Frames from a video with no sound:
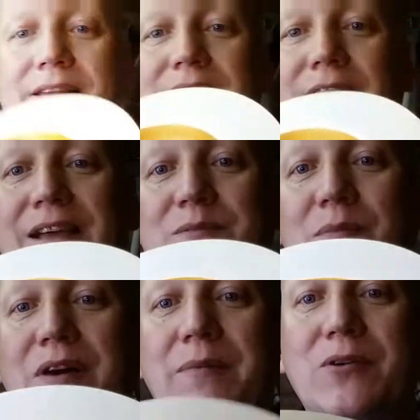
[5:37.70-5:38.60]
So that's
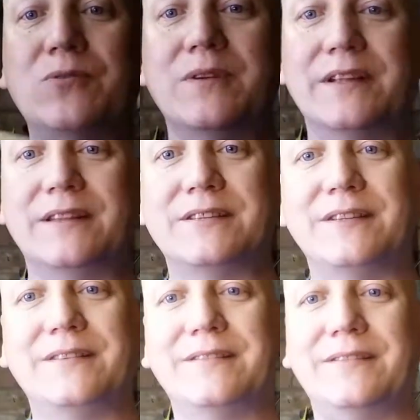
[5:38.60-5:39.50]
my bowl, and
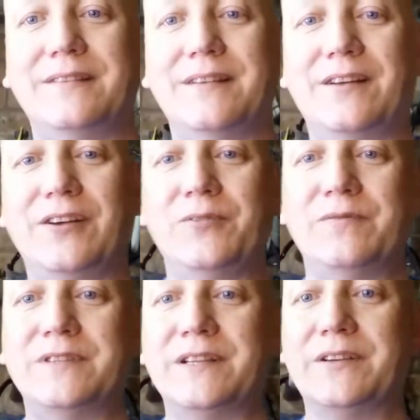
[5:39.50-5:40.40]
I
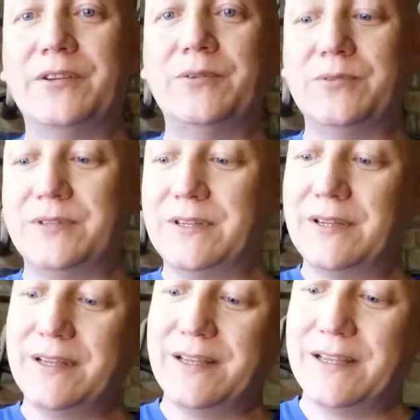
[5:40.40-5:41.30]
used
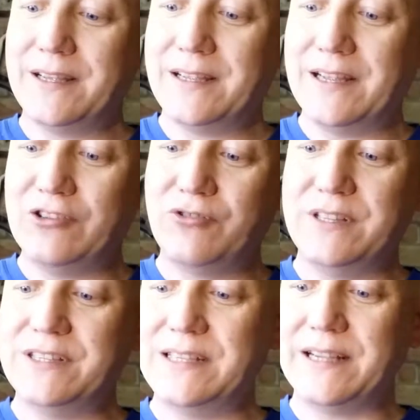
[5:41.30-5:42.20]

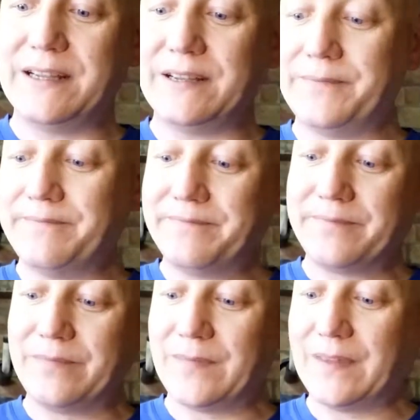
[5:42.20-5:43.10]
intrinsic
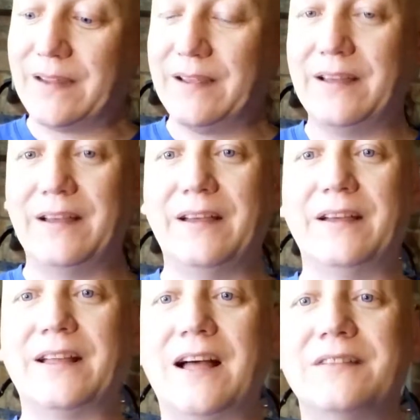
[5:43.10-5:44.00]

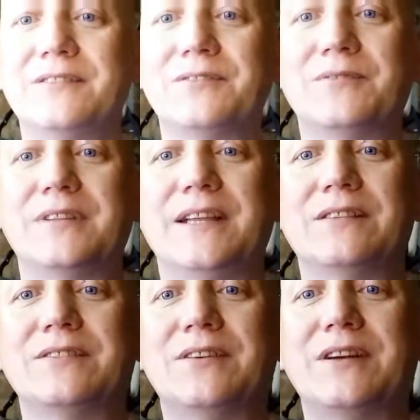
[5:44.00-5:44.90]
colours on the
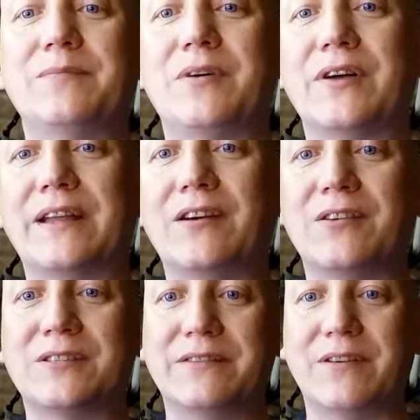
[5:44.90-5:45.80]
inside. Martin
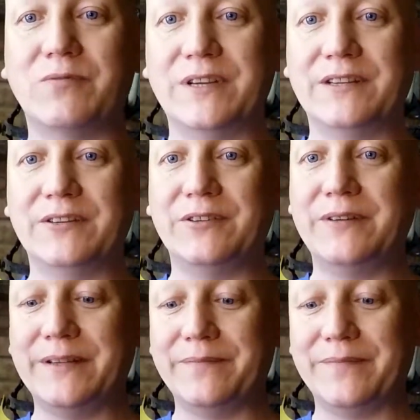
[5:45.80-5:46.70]
asked if I wanted to do
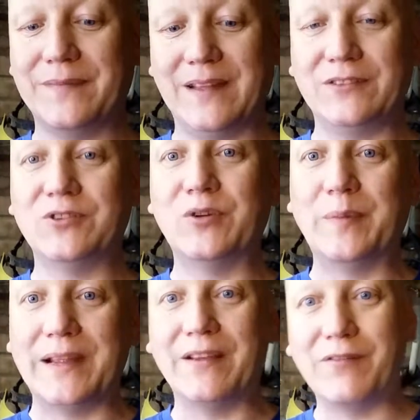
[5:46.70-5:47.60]
it. It took
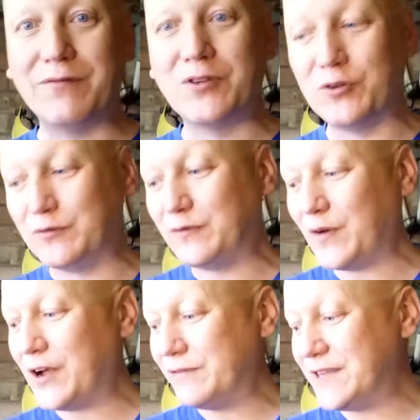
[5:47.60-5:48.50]
me a good
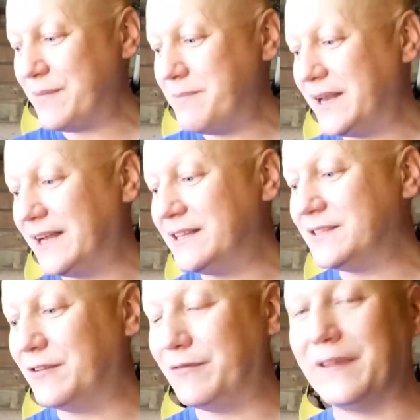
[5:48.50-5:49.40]
5-10
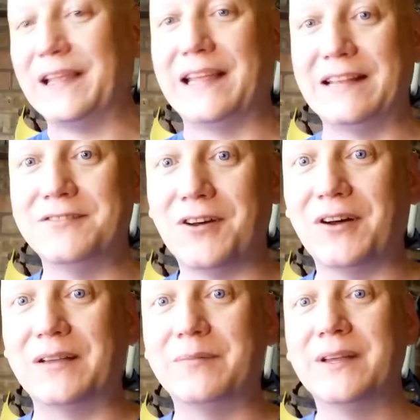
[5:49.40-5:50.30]
minutes of thinking
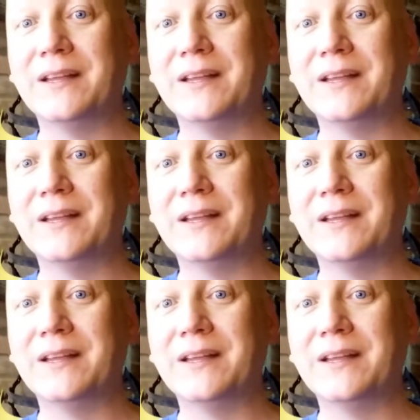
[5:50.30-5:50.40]
time